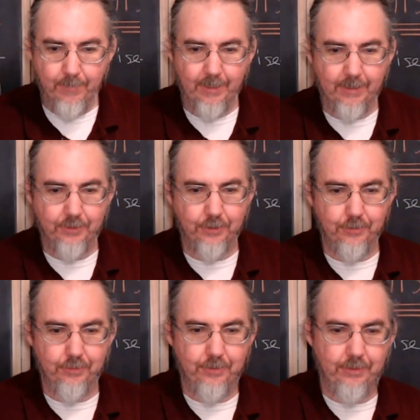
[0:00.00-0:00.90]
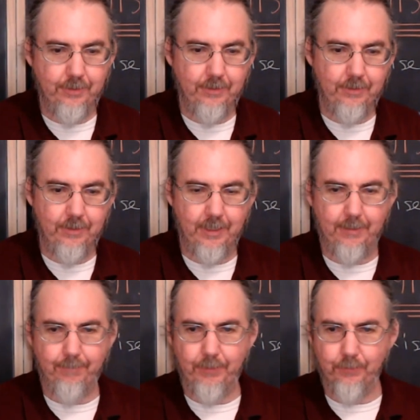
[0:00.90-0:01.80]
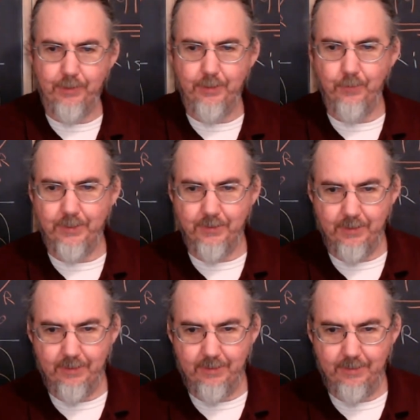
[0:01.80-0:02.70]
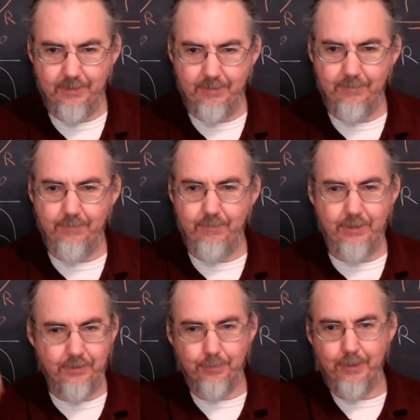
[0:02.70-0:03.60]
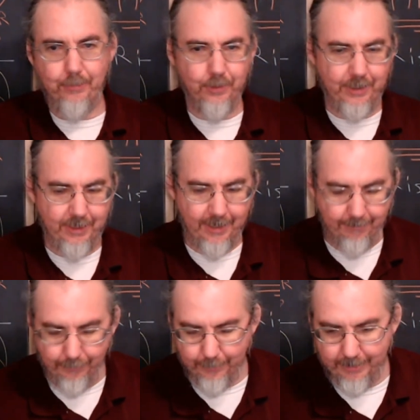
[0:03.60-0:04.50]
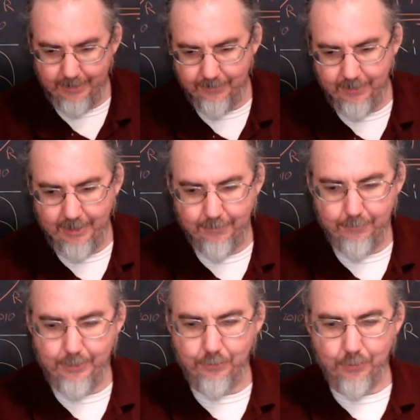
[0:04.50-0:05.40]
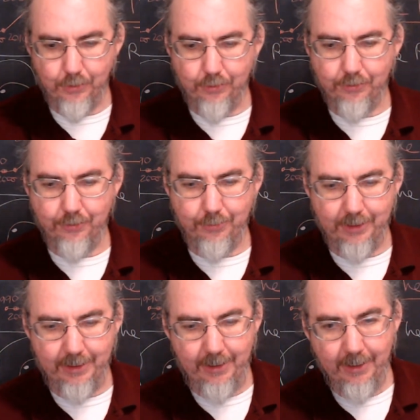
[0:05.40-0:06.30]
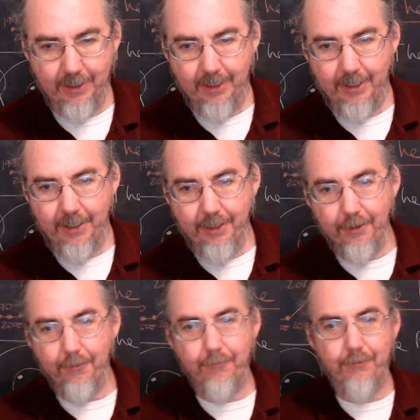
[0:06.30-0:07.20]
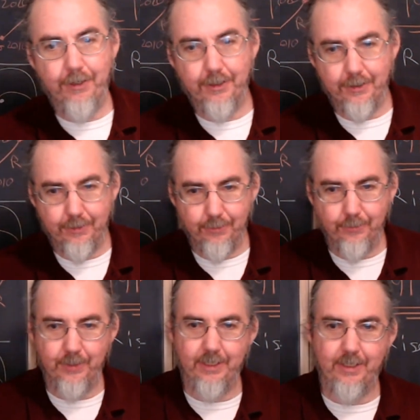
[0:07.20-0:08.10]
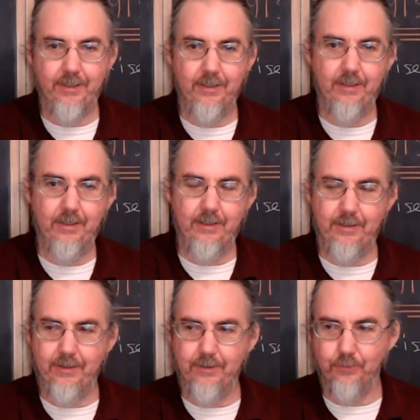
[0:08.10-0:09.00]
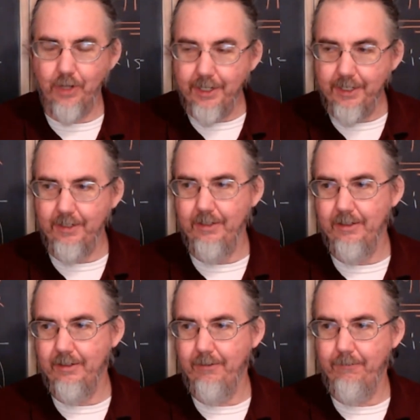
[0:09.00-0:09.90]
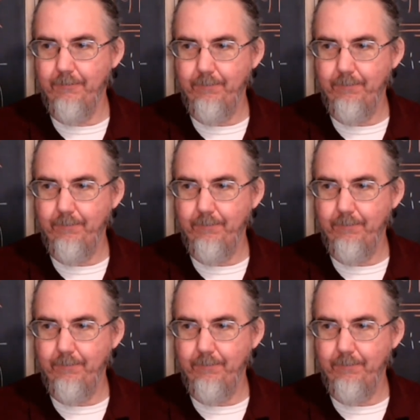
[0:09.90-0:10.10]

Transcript: So it really wasn't, the Supreme Court did not view it as the government's role to really interfere with the right of